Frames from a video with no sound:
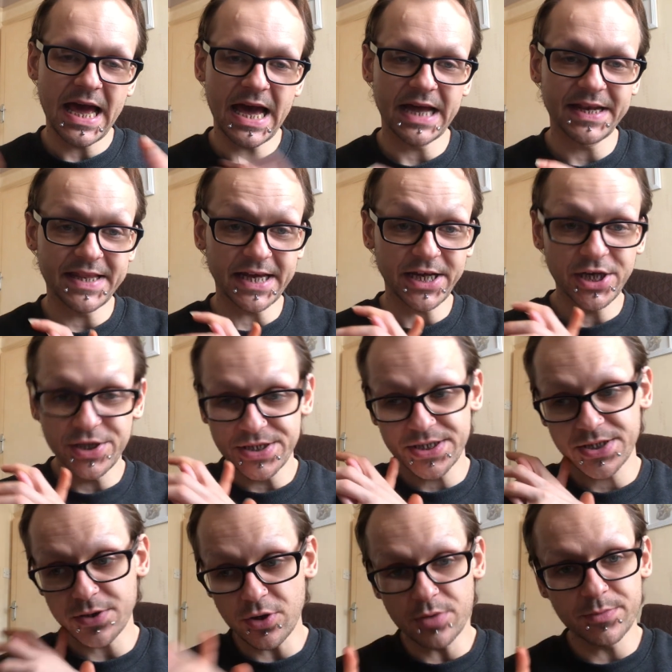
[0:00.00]
And thank you
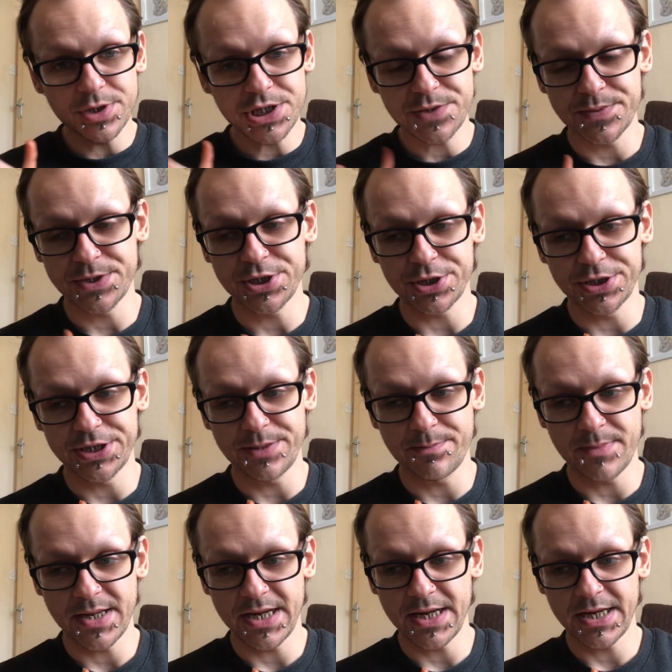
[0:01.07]
so much for
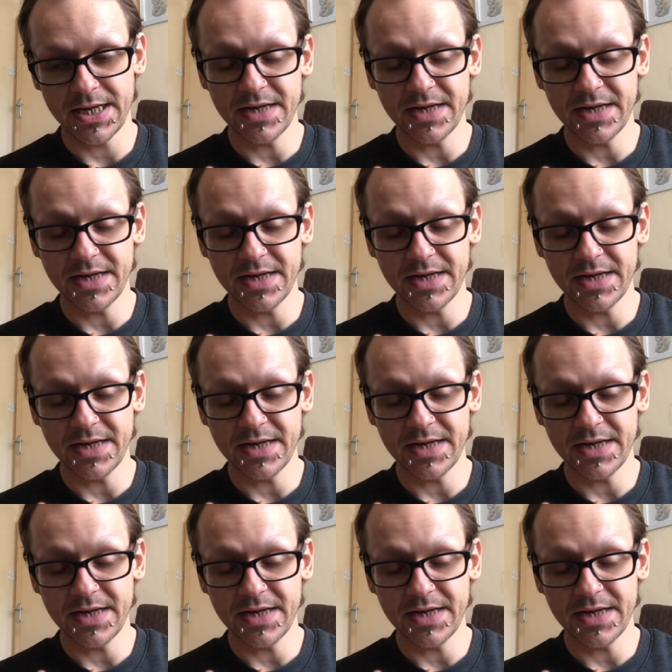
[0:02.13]
joining me.